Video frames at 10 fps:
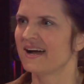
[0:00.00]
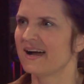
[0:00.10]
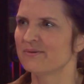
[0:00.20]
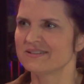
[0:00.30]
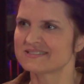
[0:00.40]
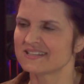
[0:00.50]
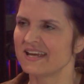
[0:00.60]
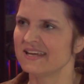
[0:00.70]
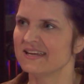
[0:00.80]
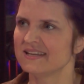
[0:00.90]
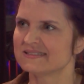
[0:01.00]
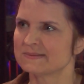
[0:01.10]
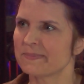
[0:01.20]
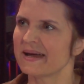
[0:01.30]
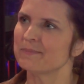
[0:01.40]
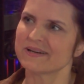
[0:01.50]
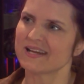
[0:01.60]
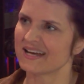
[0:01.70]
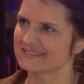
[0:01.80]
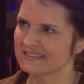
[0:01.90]
I wouldn't say it's bad, but it
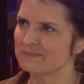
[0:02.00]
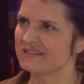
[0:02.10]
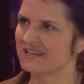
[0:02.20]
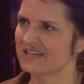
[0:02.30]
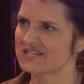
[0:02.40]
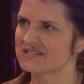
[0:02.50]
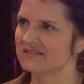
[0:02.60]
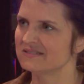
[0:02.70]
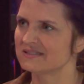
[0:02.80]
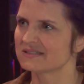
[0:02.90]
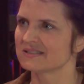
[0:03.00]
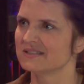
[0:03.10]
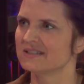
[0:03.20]
has limitations.